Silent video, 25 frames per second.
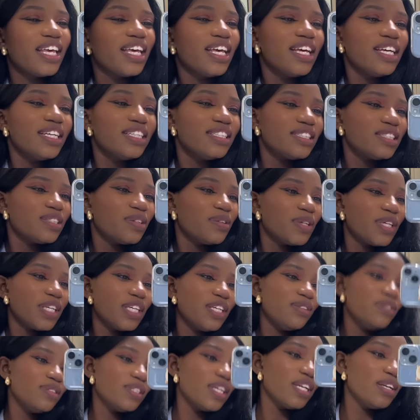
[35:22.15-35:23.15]
it's so
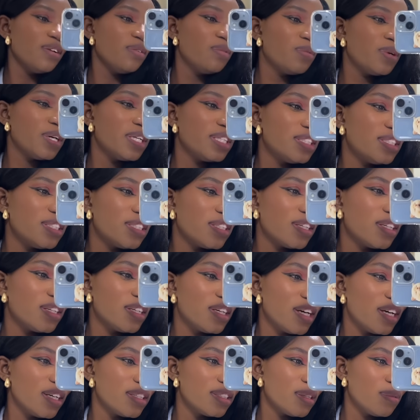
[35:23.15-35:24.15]
cute i don't want
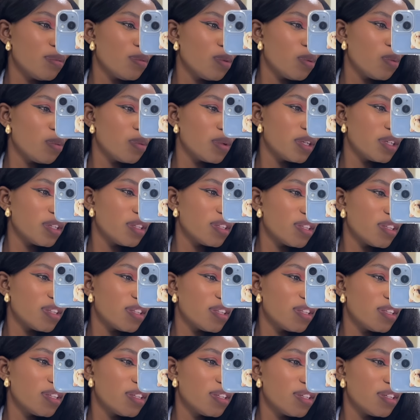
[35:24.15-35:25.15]
uh, something with
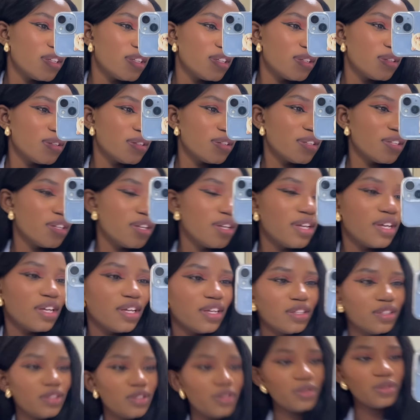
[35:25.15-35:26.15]

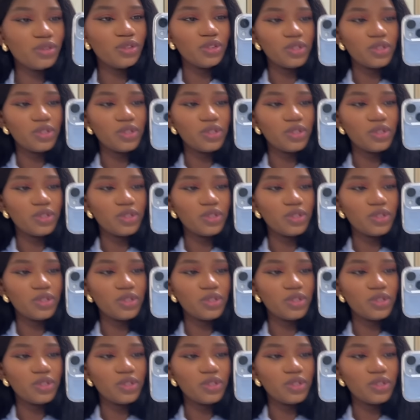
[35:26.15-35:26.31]
too